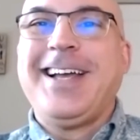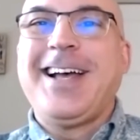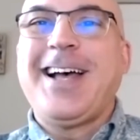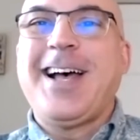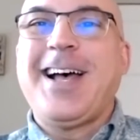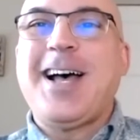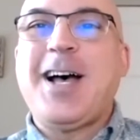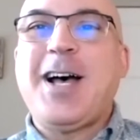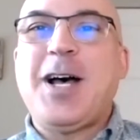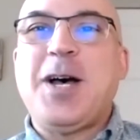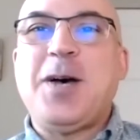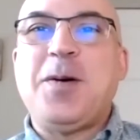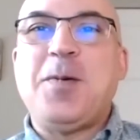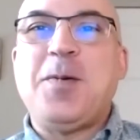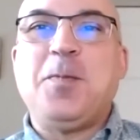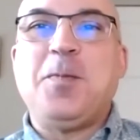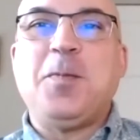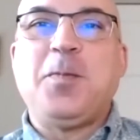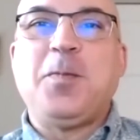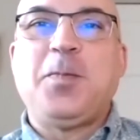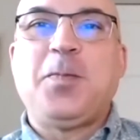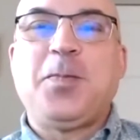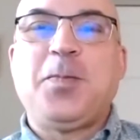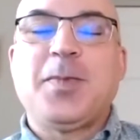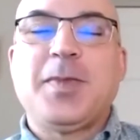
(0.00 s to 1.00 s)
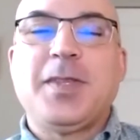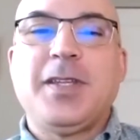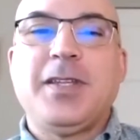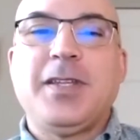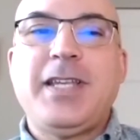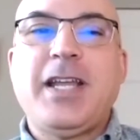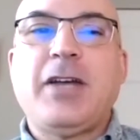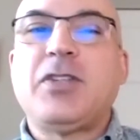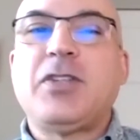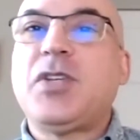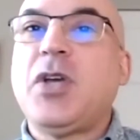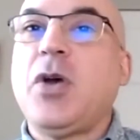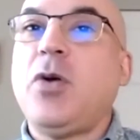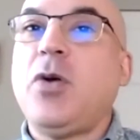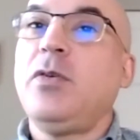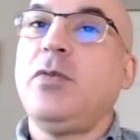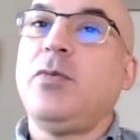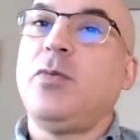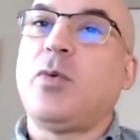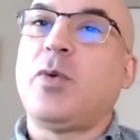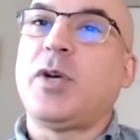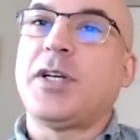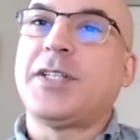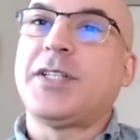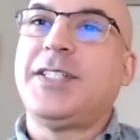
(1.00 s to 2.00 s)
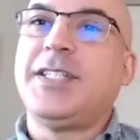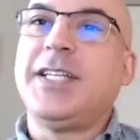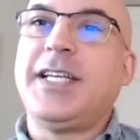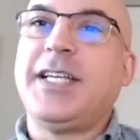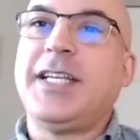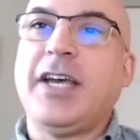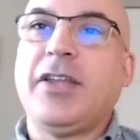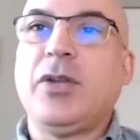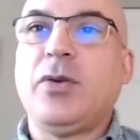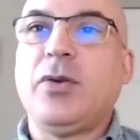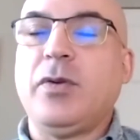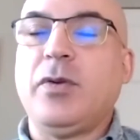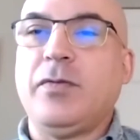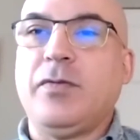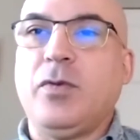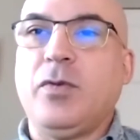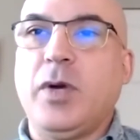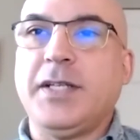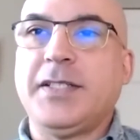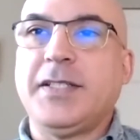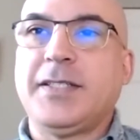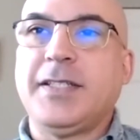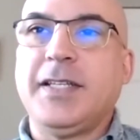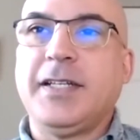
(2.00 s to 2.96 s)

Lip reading: Now tone works together with voice,